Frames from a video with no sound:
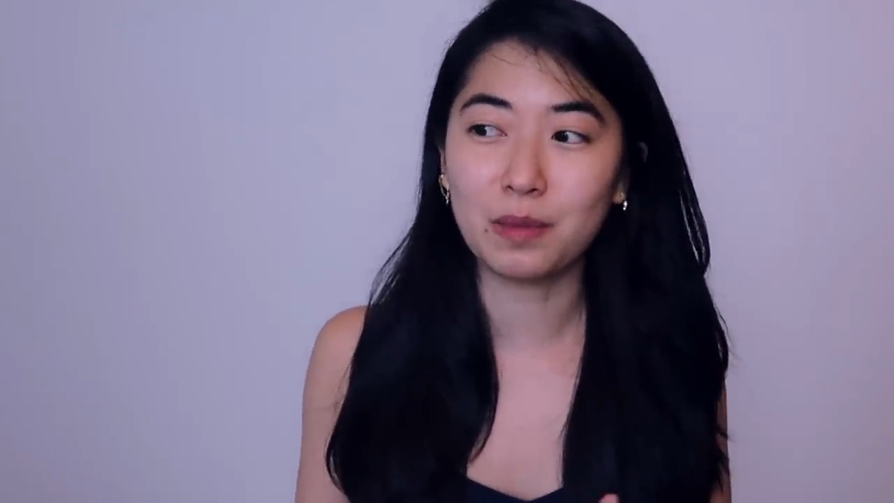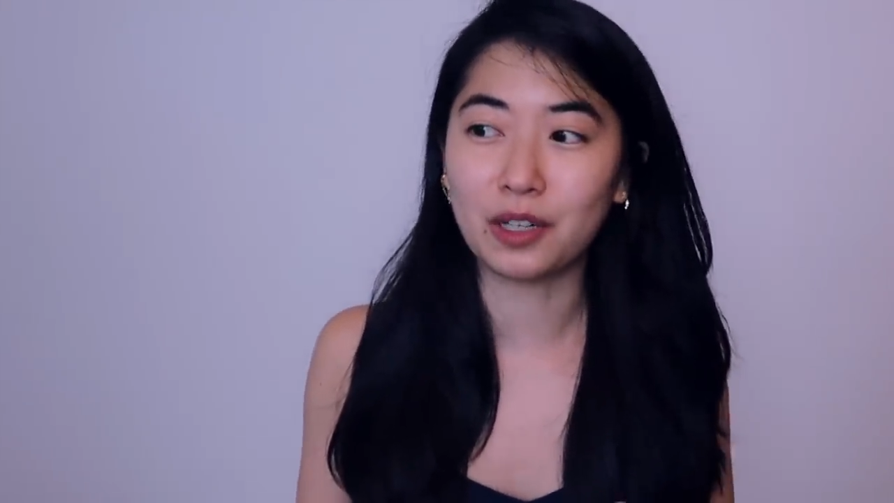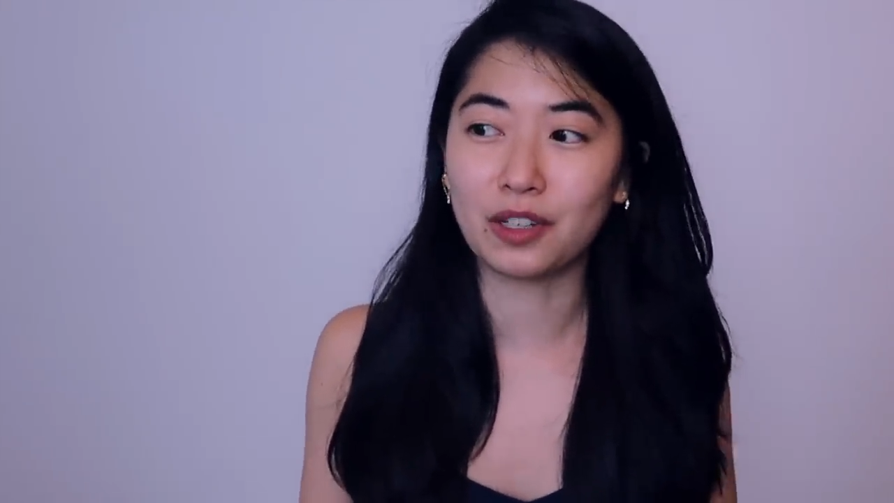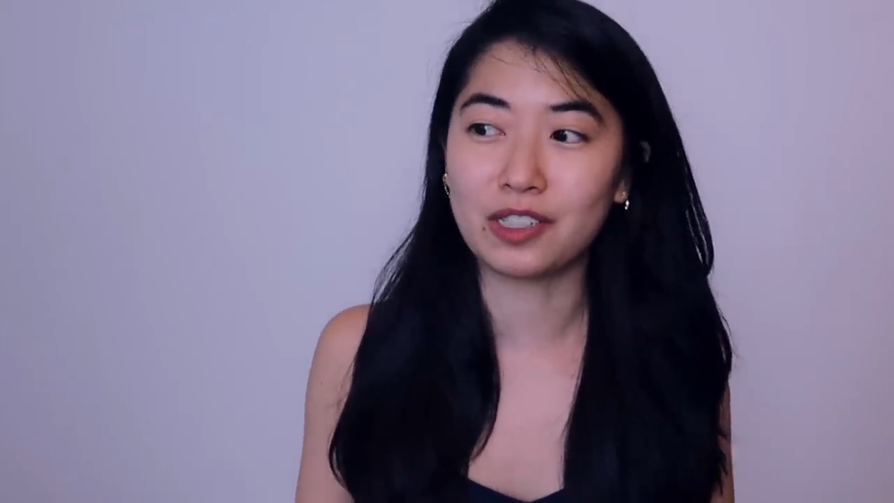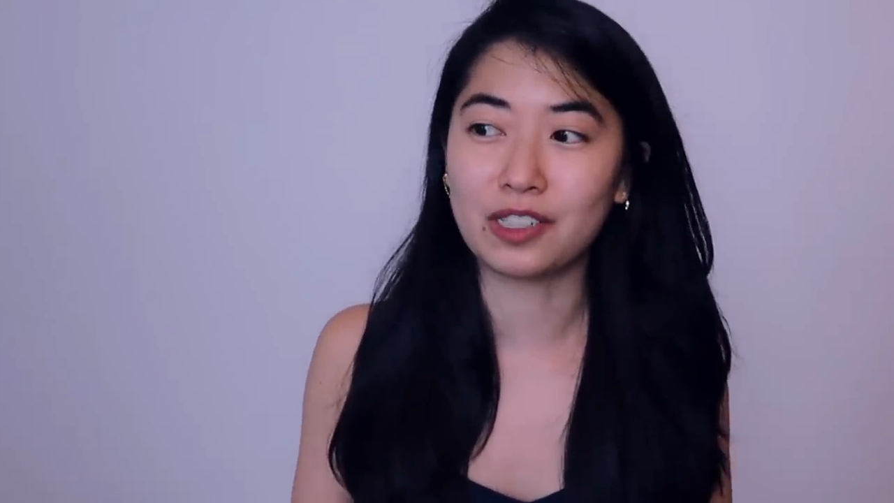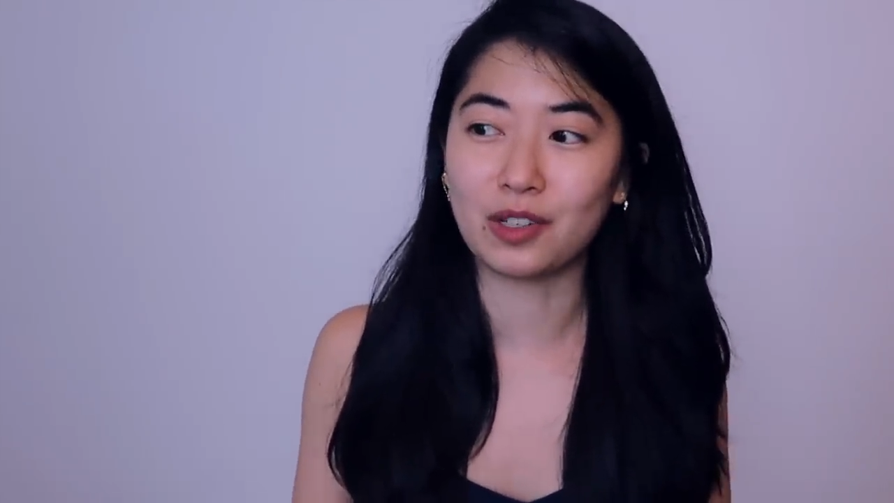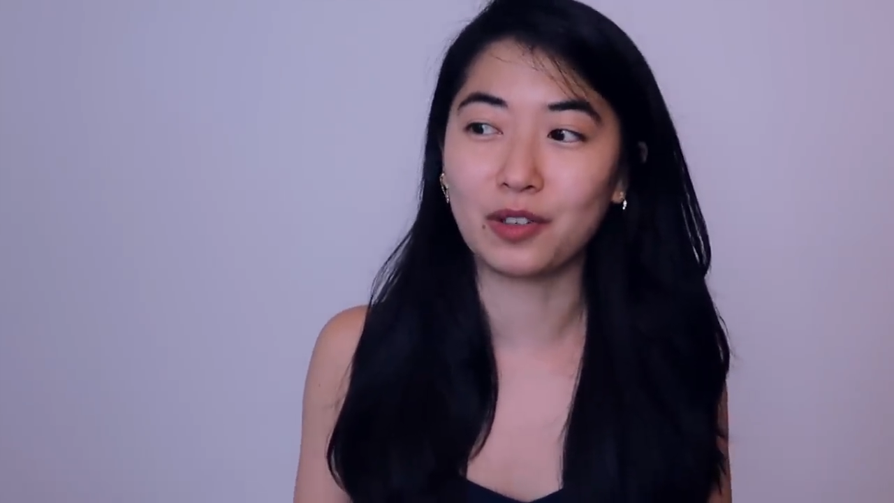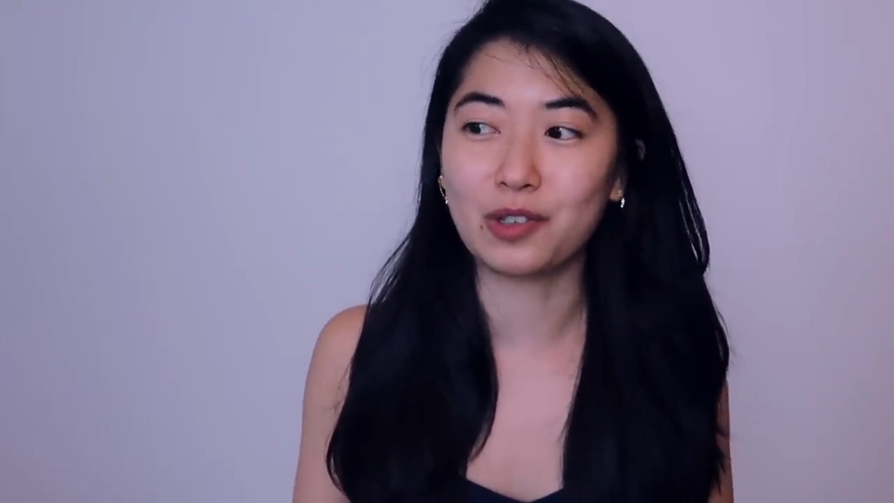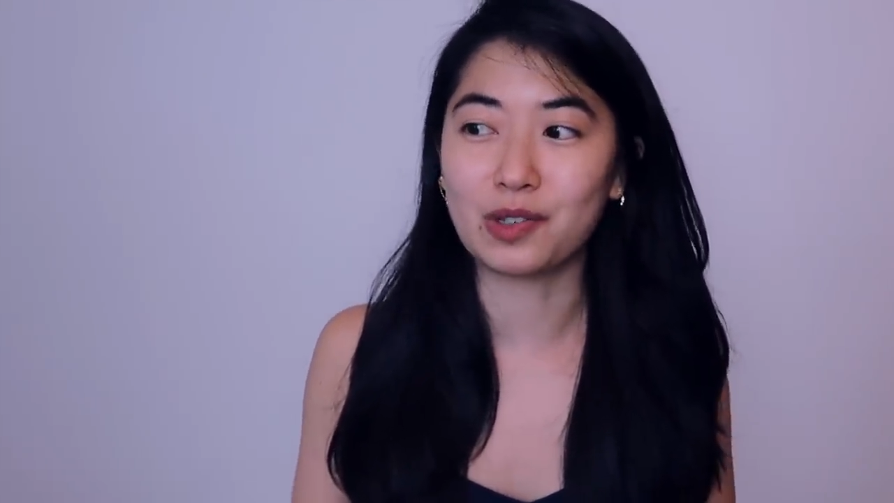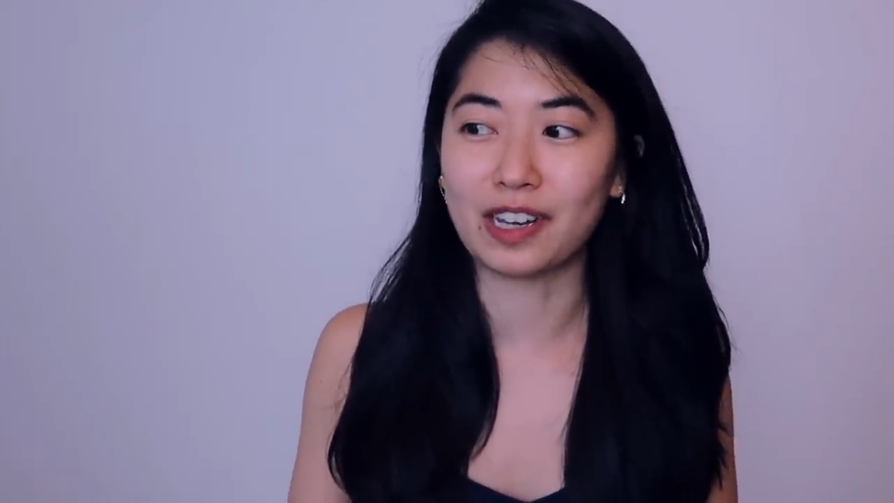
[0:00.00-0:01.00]
because you
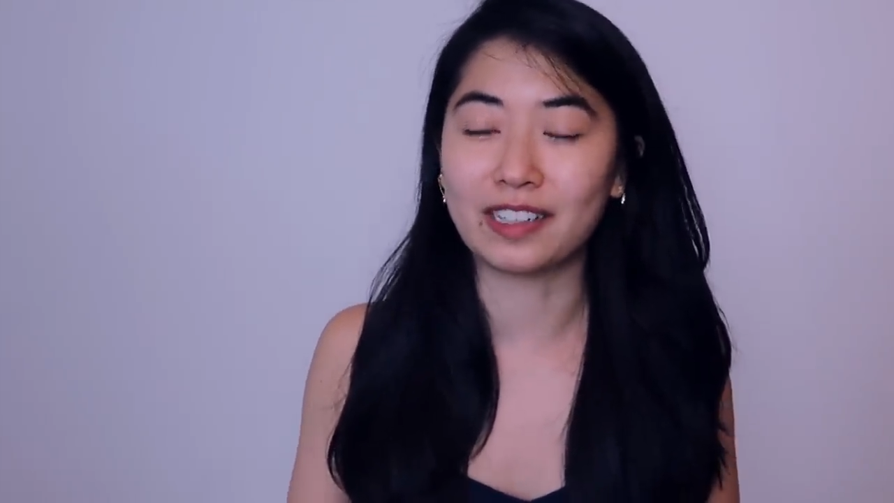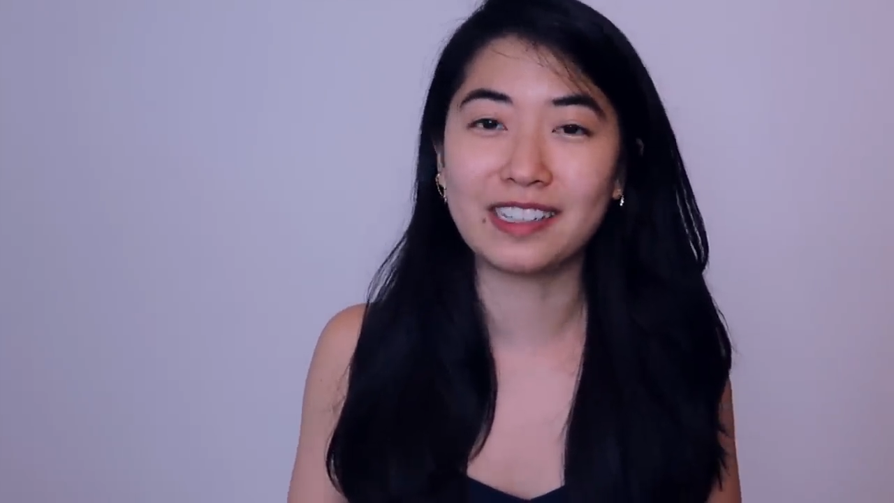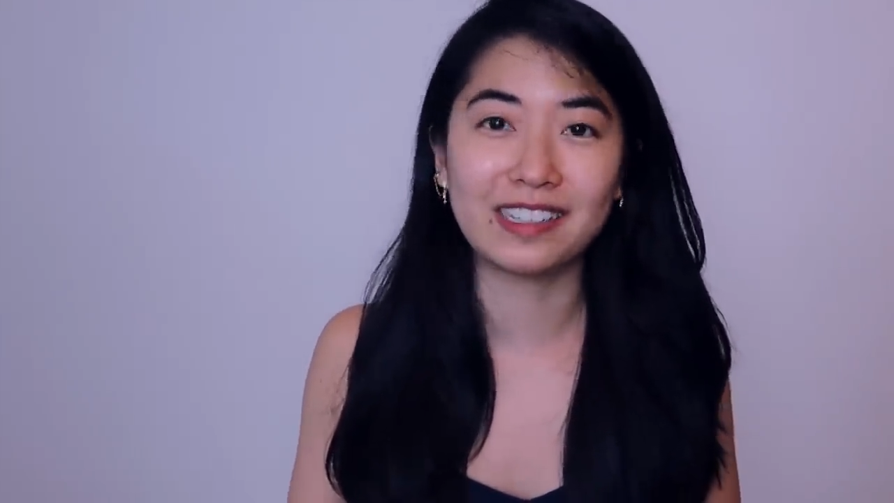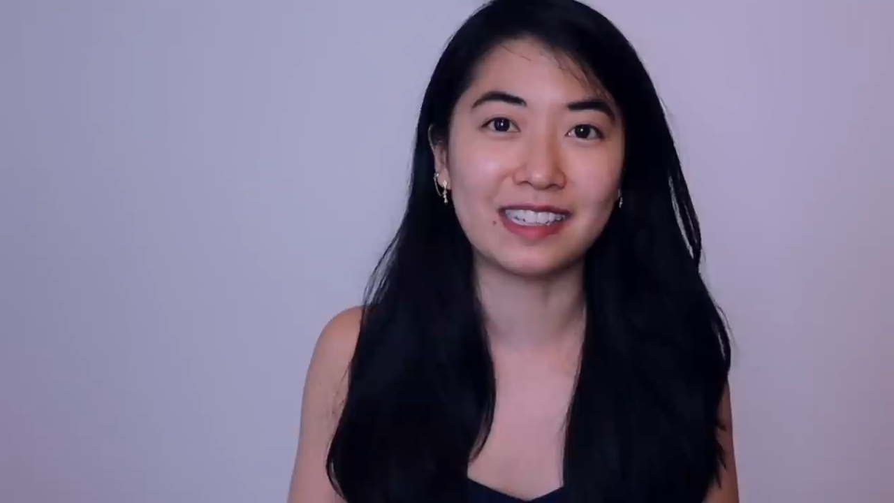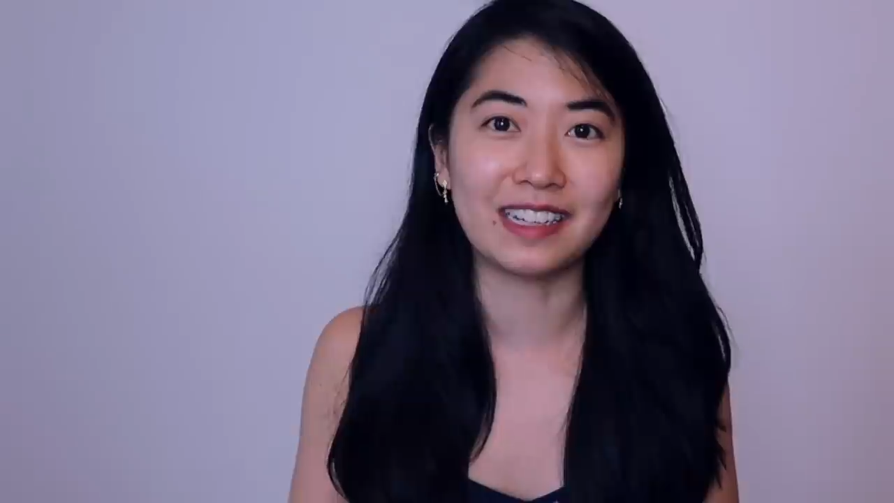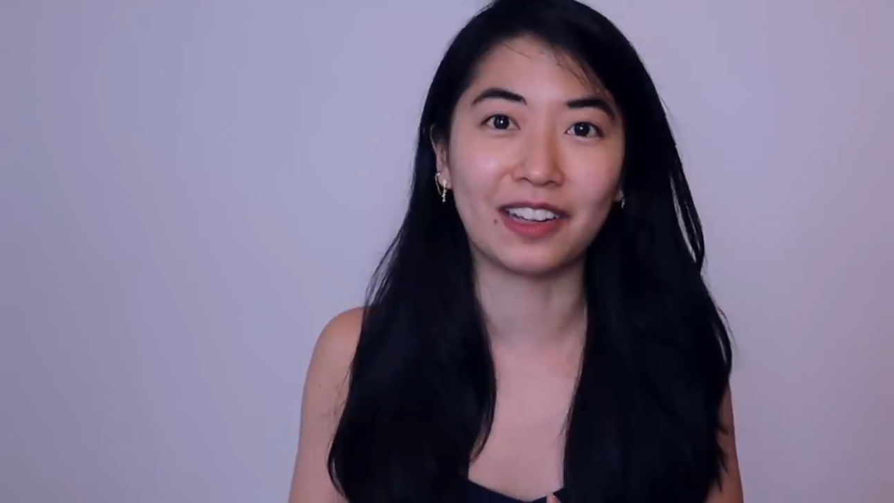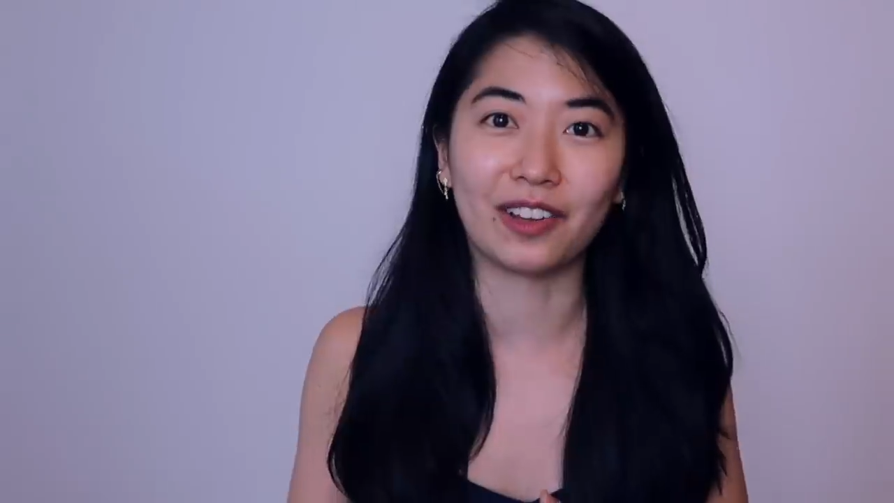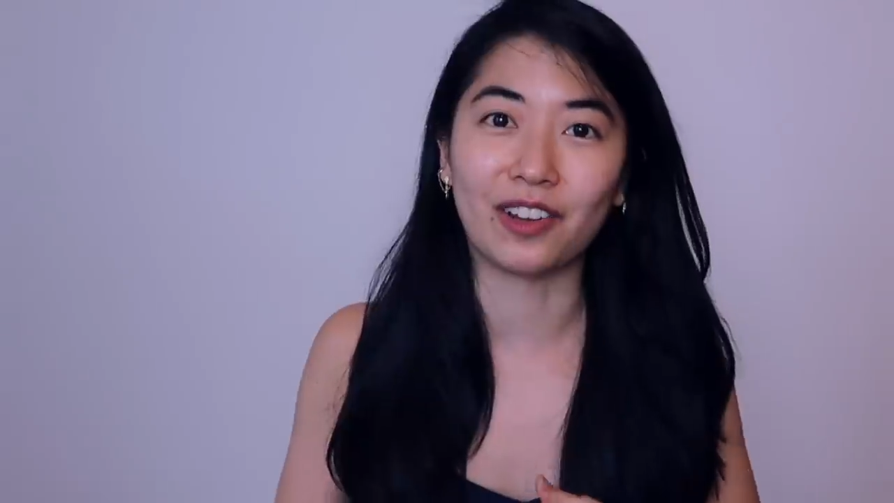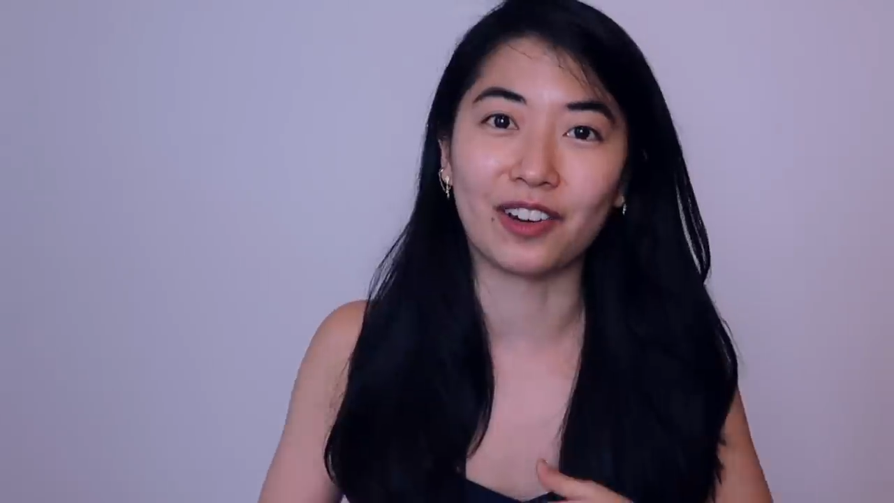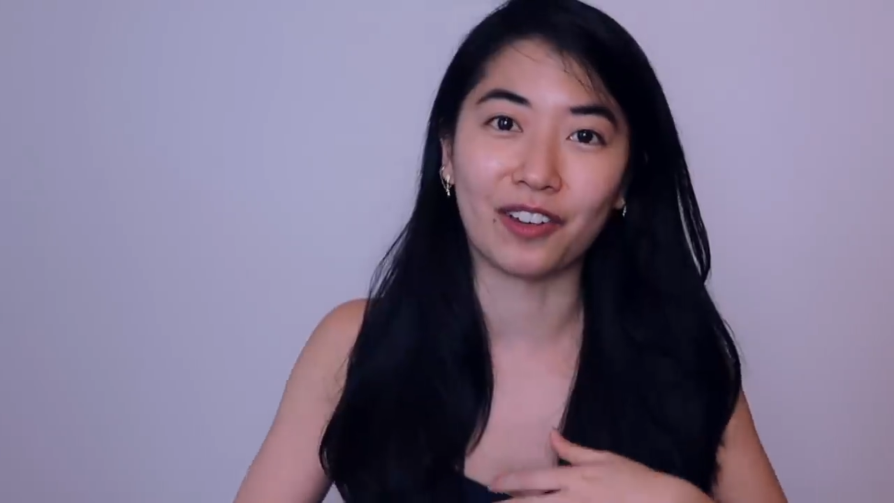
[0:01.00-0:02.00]
know, you suddenly see a
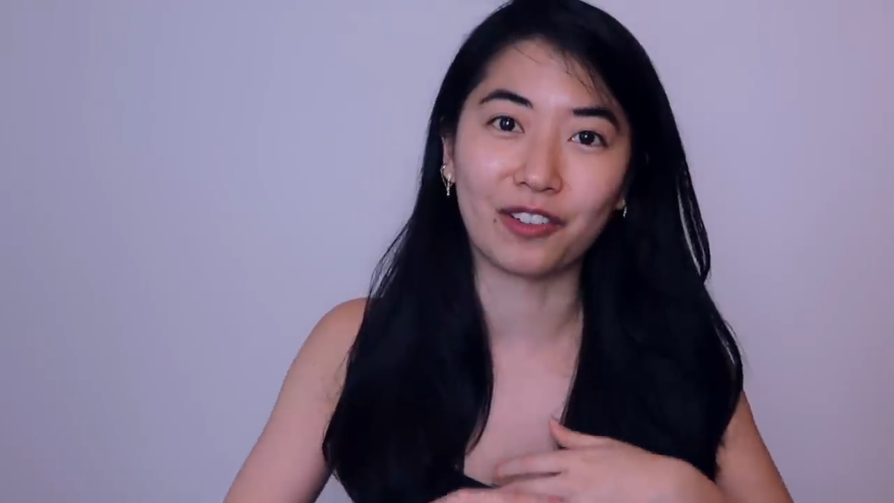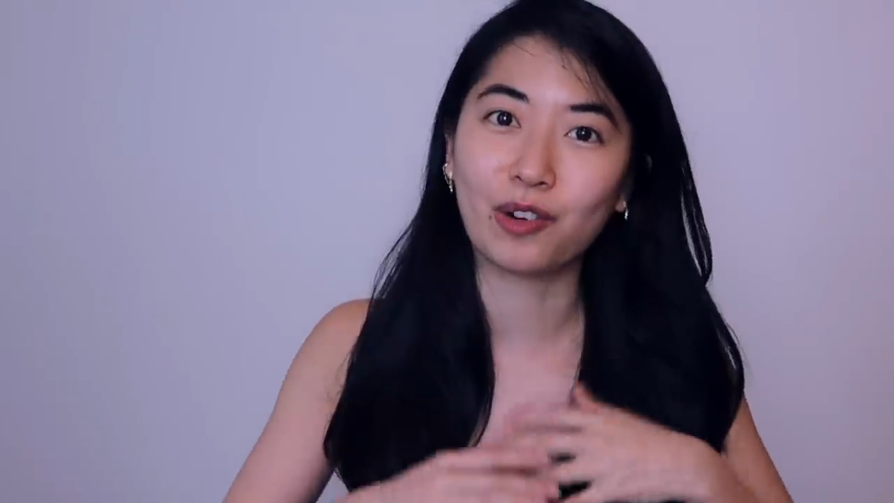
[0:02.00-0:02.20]
lot